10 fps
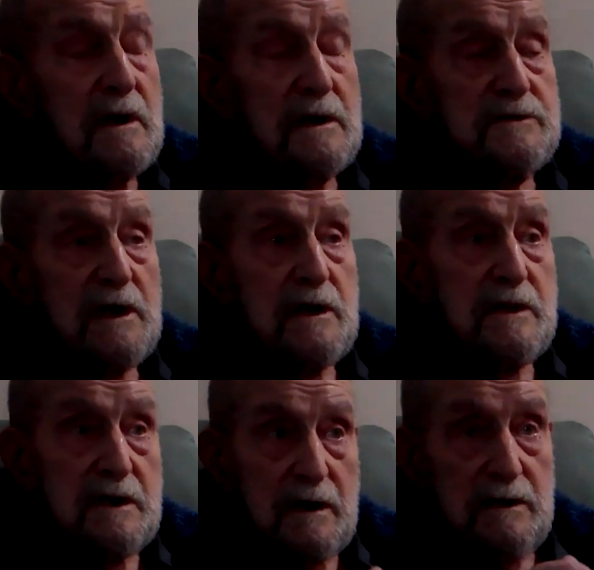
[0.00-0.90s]
And so they
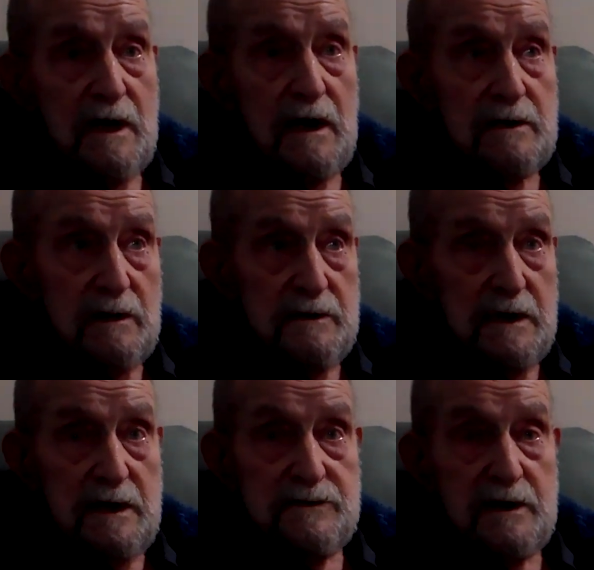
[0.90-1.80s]
got that on there,
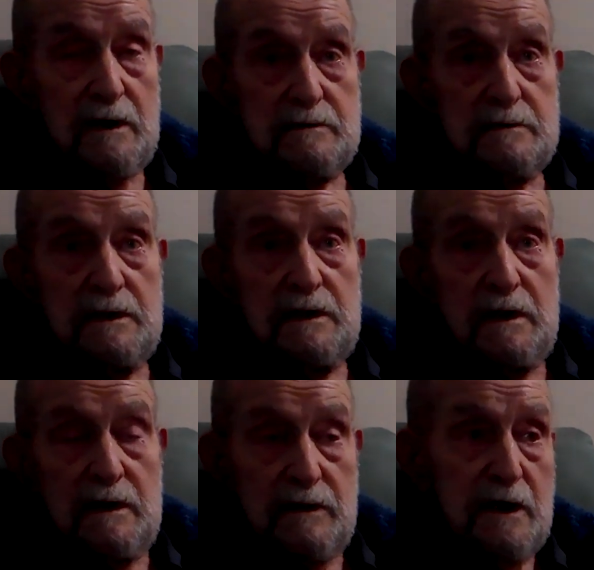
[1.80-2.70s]
so
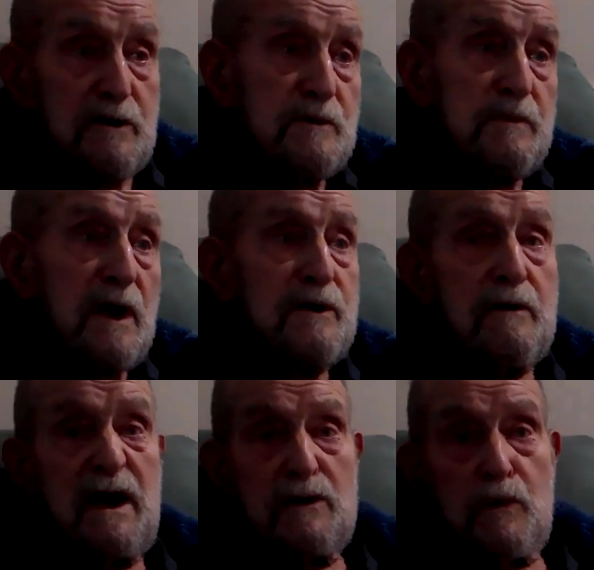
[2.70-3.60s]
they could blow you out
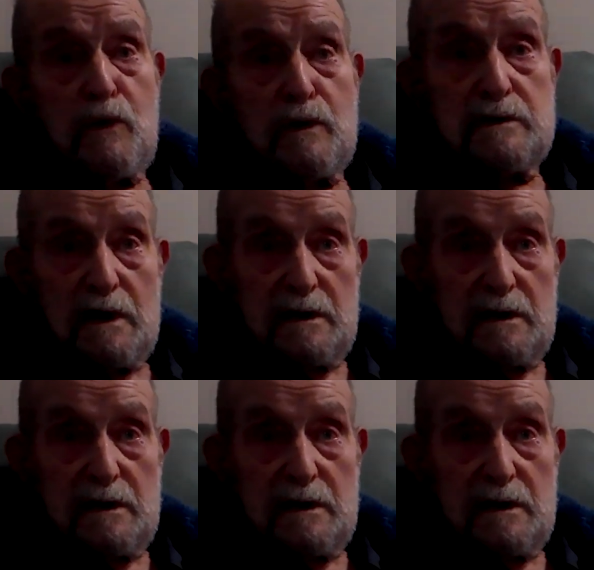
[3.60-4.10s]
of the water